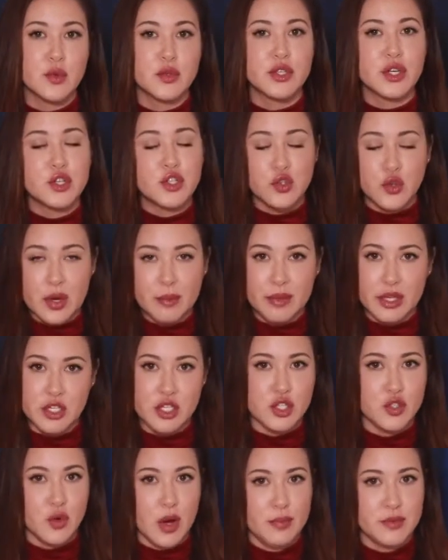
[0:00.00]
So it's extremely
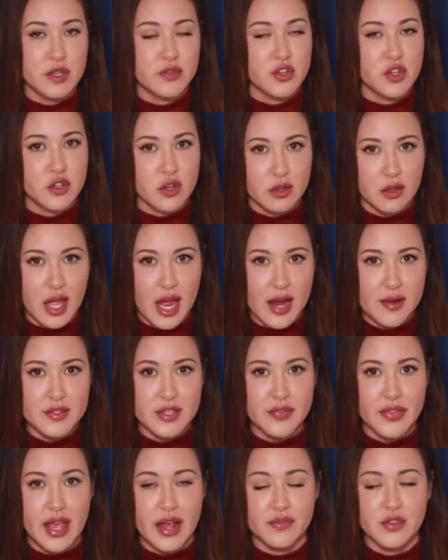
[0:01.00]
disruptive to their lives
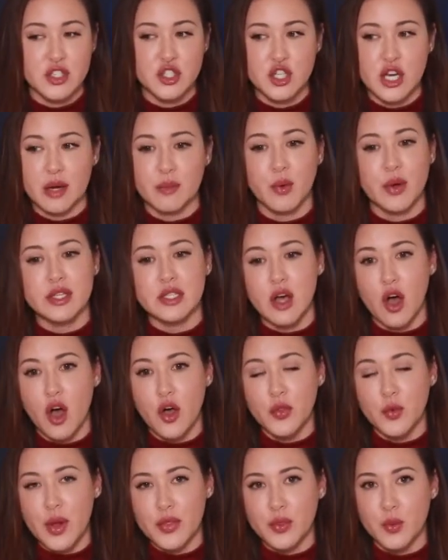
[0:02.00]
that they have these checkpoints
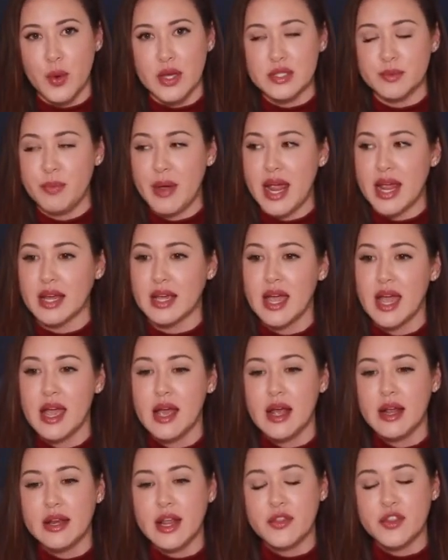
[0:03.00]
all throughout the West Bank.
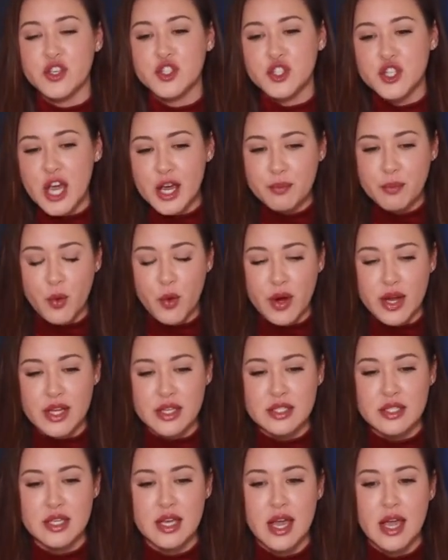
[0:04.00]
Now, these
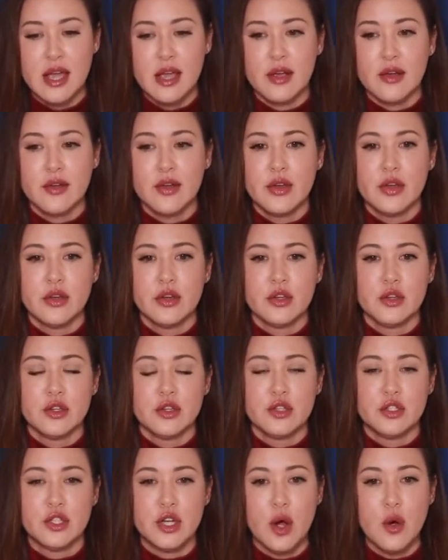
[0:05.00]
checkpoints
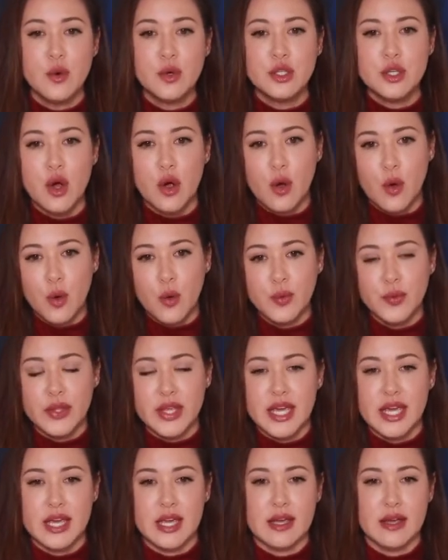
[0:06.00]
don't
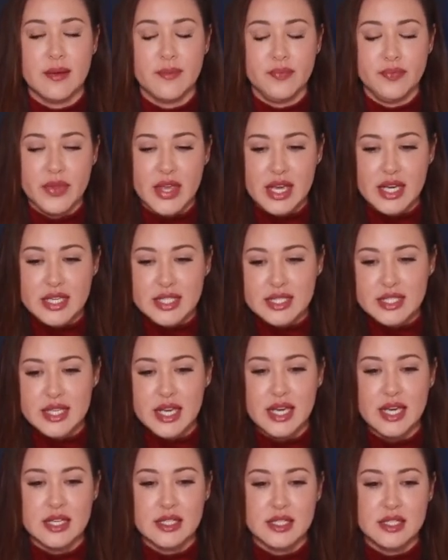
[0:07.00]
only
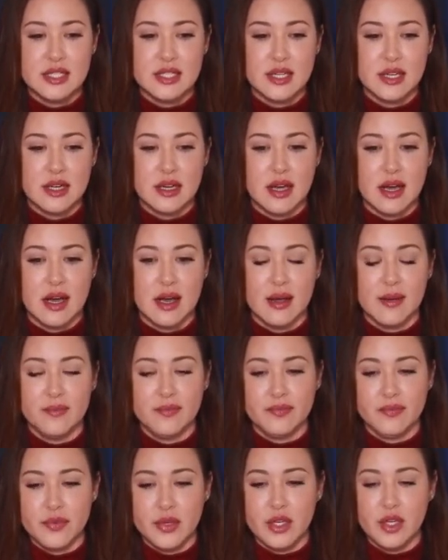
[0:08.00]
exist,
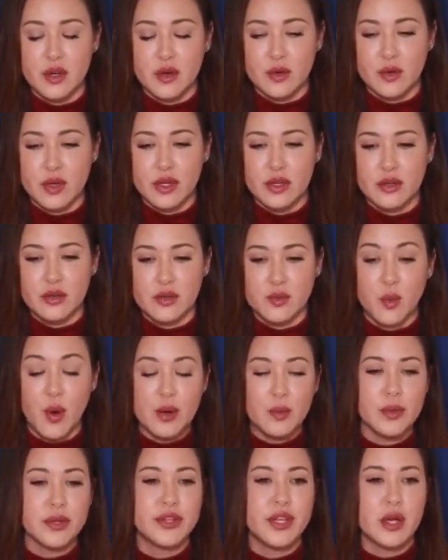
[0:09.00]
you know,
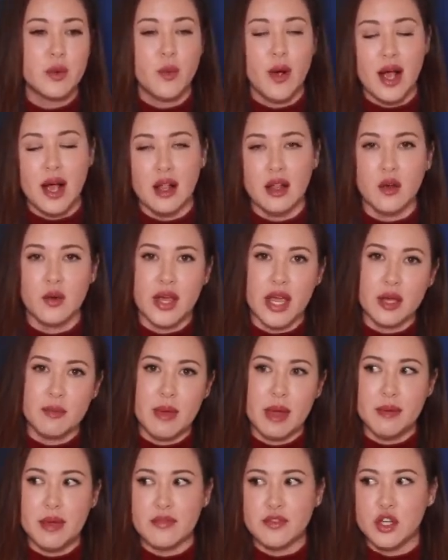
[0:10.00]
one would think, well, okay,
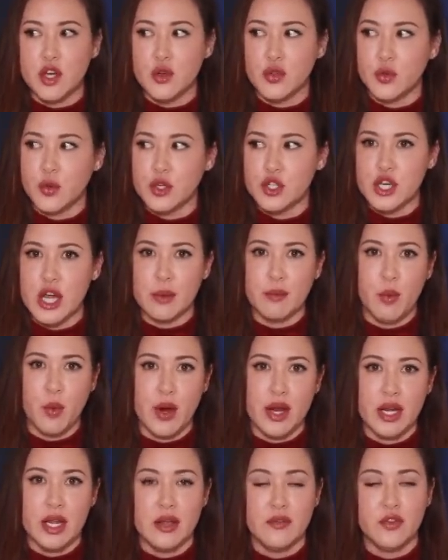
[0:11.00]
maybe you have to go through a
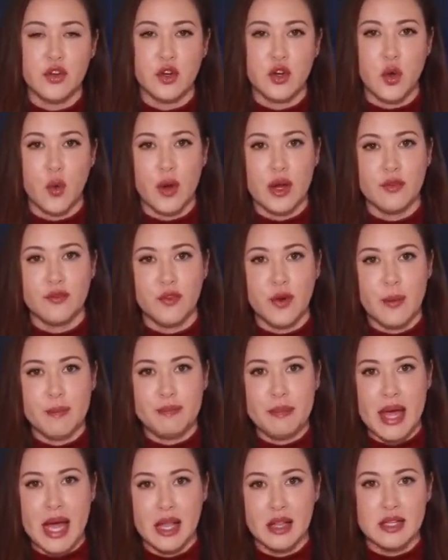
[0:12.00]
checkpoint if you're going
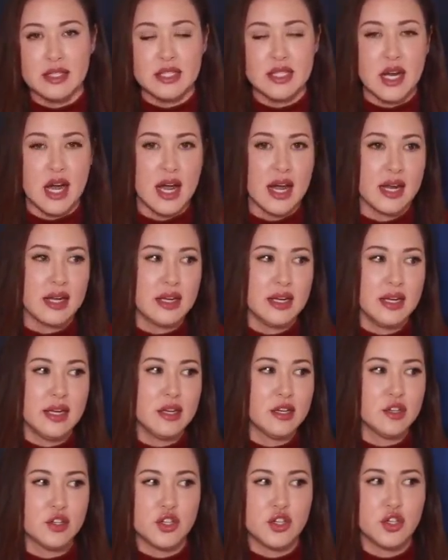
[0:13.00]
from Palestine
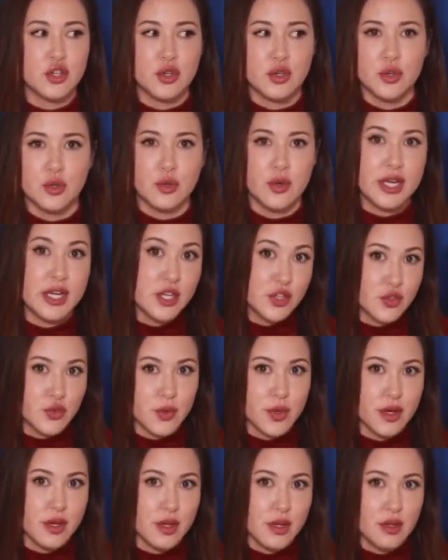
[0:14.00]
into
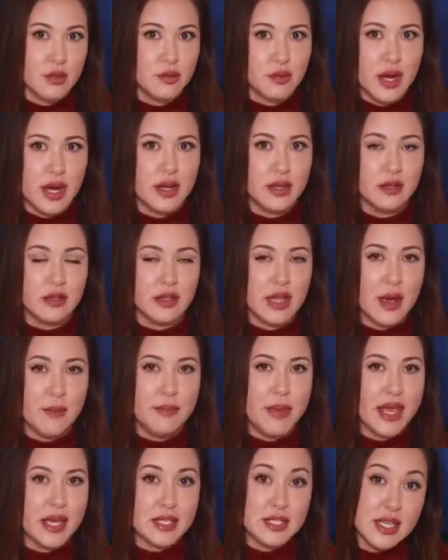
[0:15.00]
Israel, right?
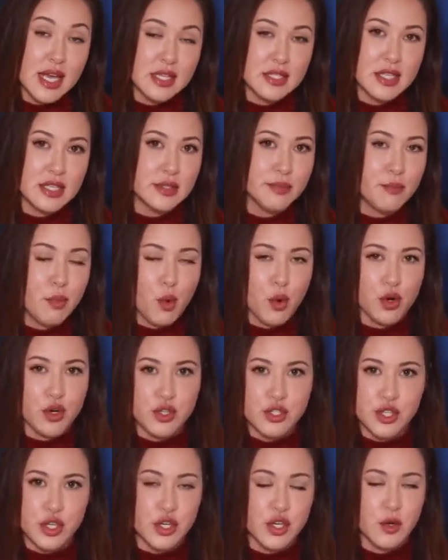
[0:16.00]
That makes sense. It's
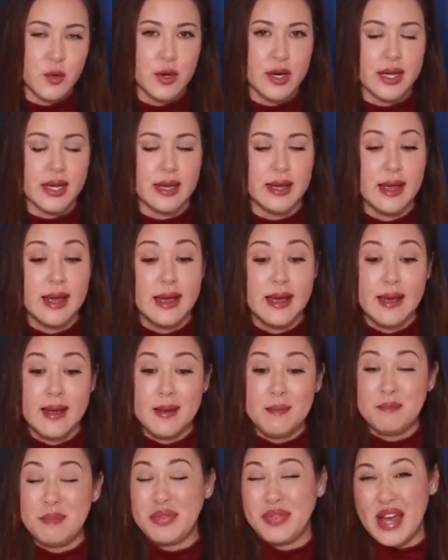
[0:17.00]
border security.
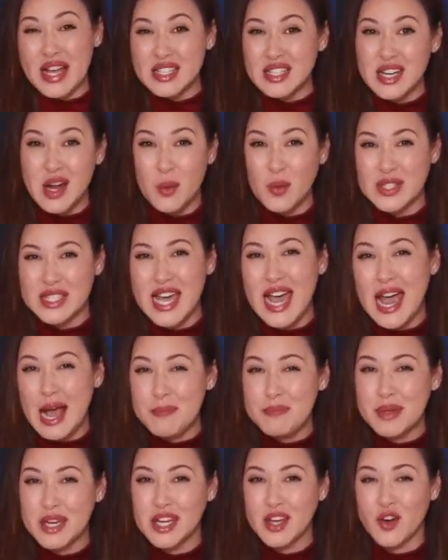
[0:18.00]
But that's not what's
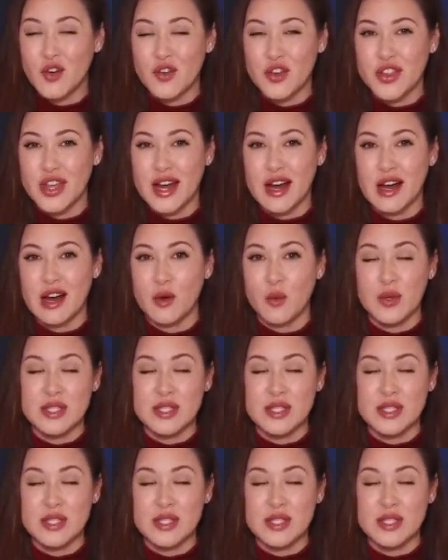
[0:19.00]
happening over there.